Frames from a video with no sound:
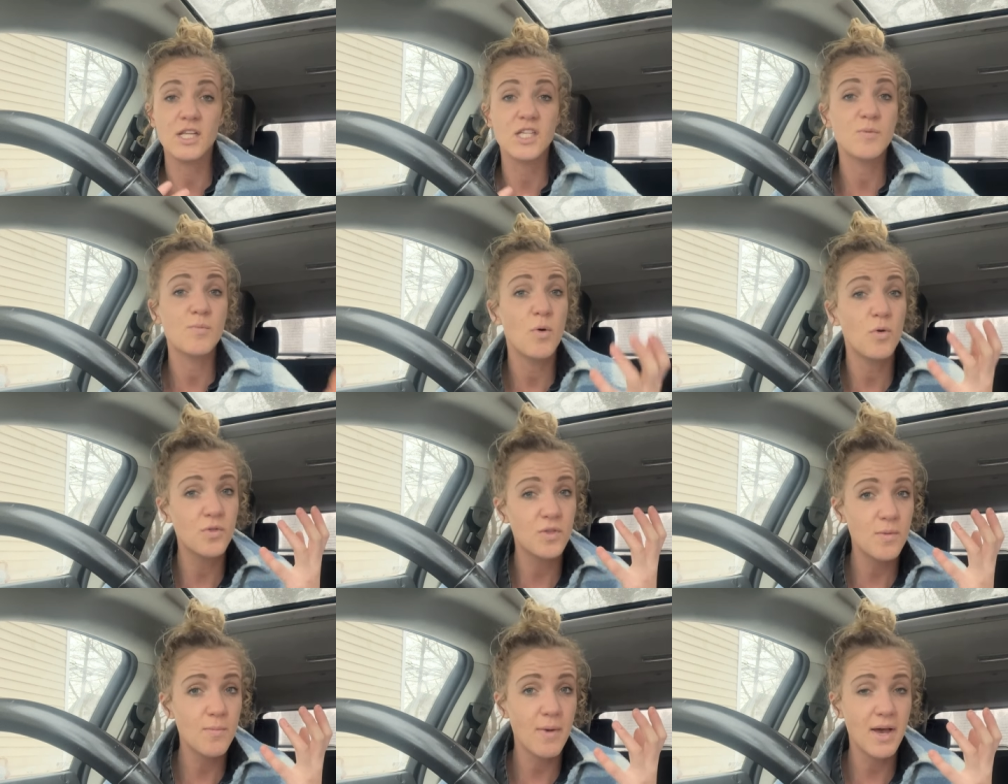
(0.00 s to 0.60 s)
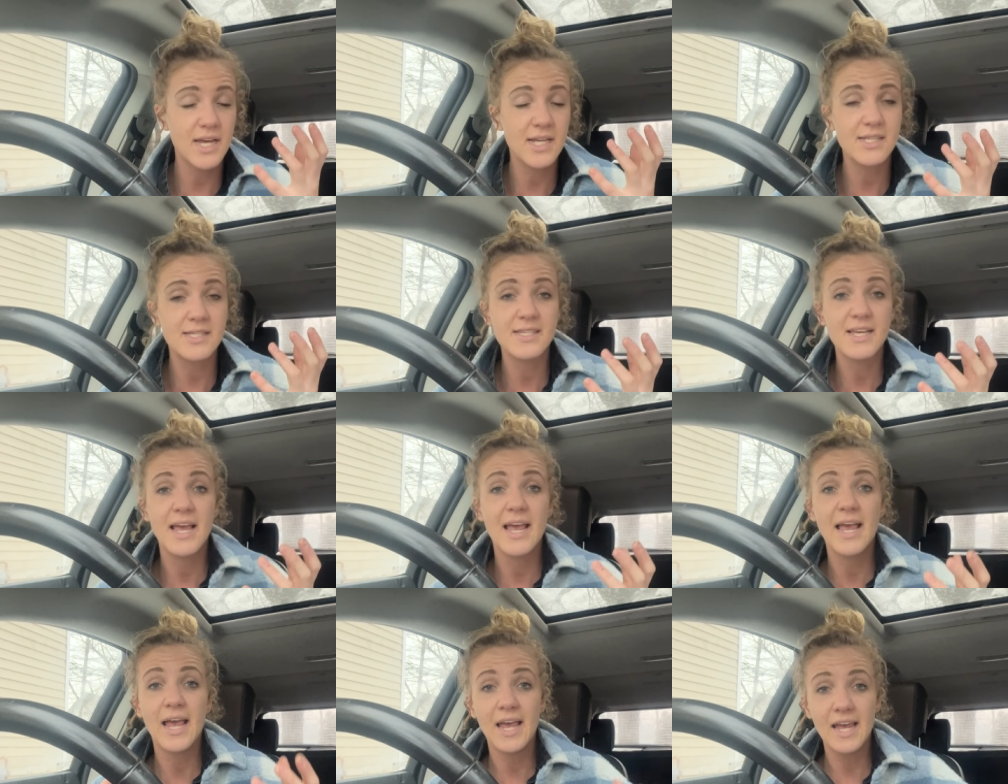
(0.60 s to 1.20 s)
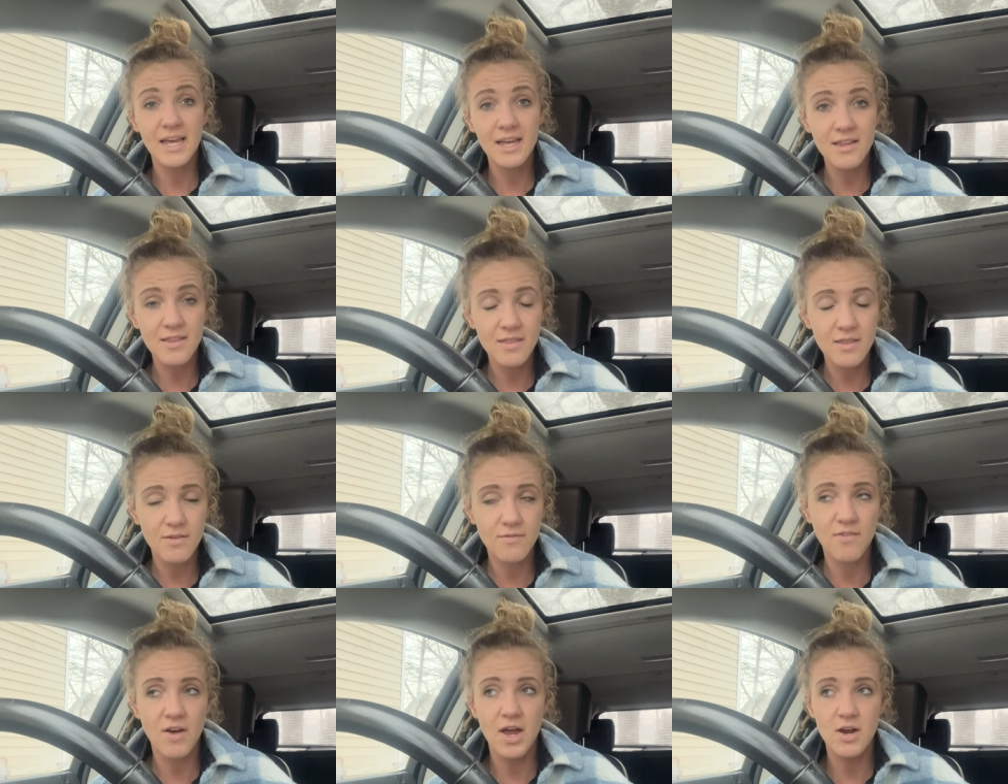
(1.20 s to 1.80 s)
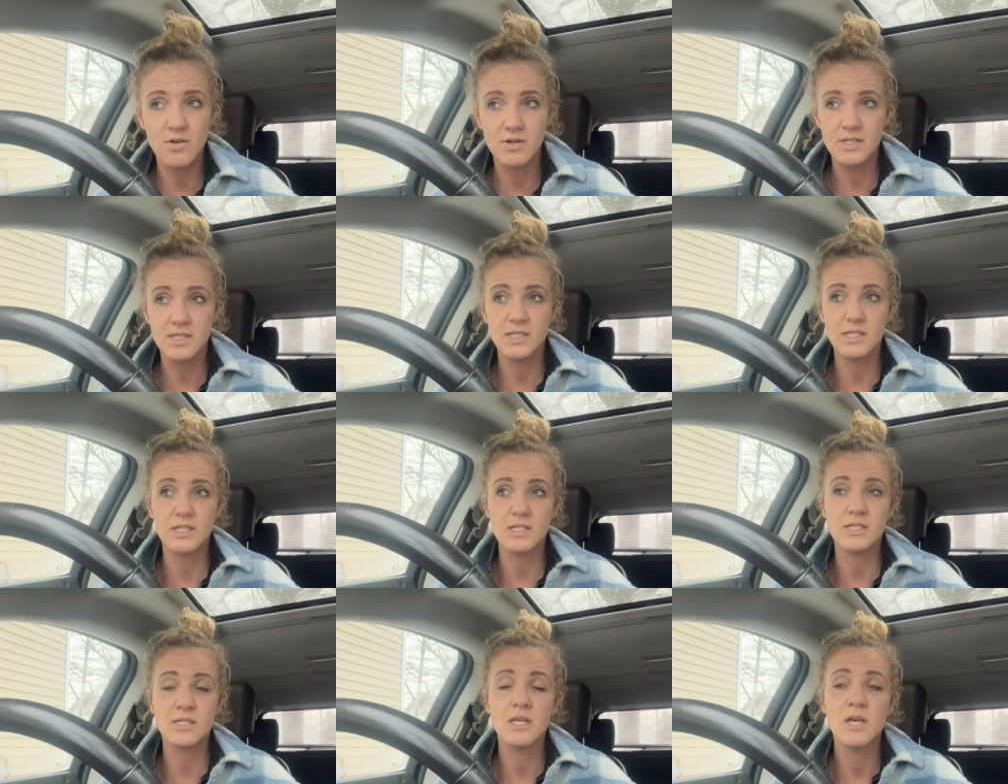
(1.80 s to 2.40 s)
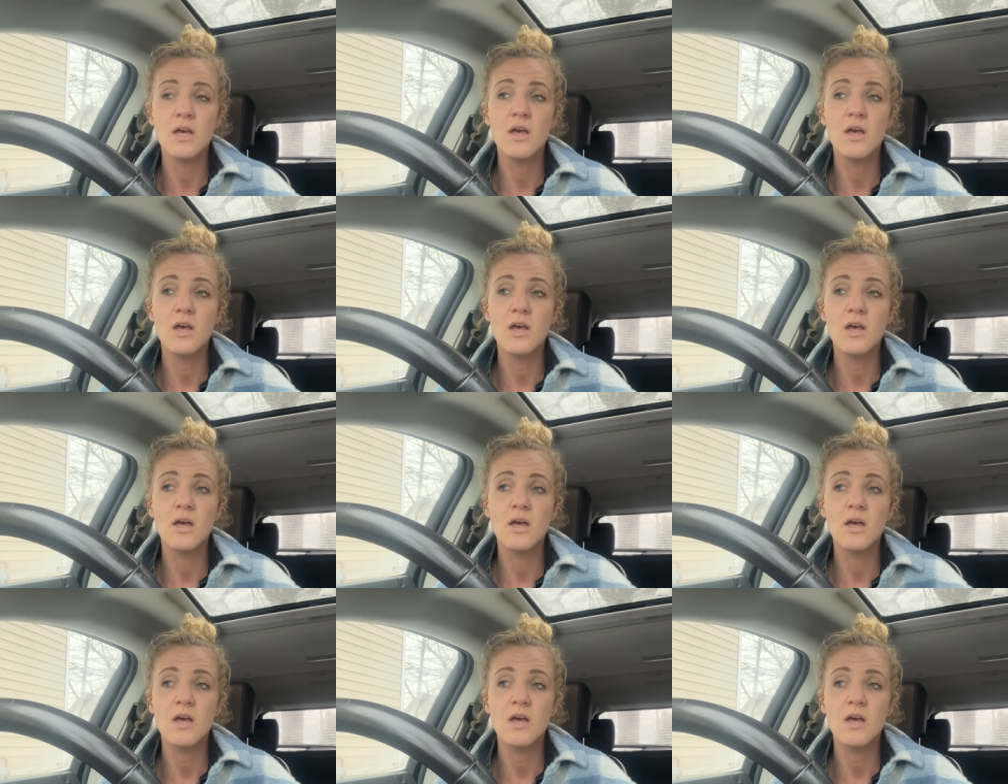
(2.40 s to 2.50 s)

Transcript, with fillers: It's both the mites and the viruses.